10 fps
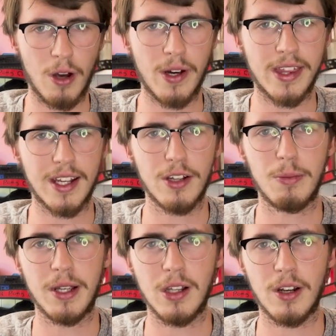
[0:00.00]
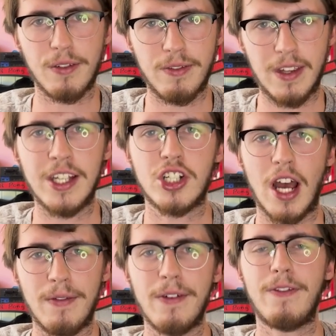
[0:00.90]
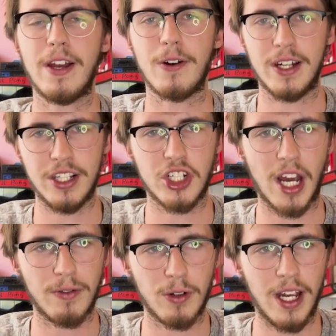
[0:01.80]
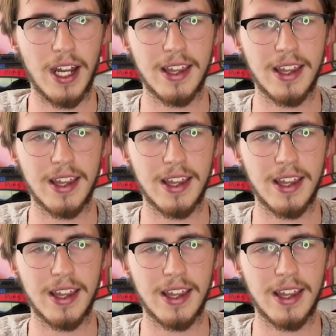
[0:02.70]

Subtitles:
I think it'll be a lot of each other figuring each other out.